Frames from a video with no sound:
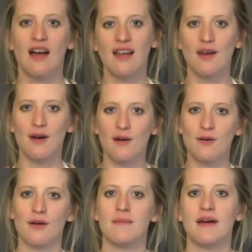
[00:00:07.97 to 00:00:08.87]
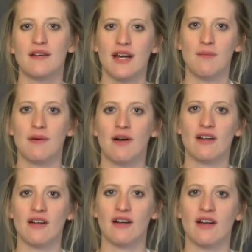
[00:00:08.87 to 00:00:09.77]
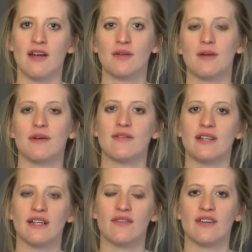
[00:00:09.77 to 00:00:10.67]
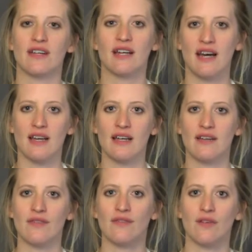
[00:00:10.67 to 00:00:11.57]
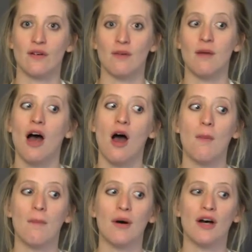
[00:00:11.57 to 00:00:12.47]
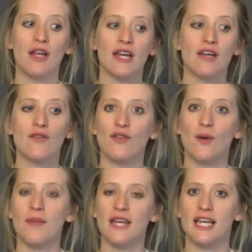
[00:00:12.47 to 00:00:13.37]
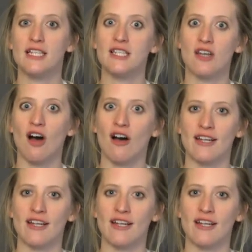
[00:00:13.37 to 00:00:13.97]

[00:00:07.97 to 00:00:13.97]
Hello, I'm Marianne Parker, and I'm going to be reading for Callie from Burning from the Inside.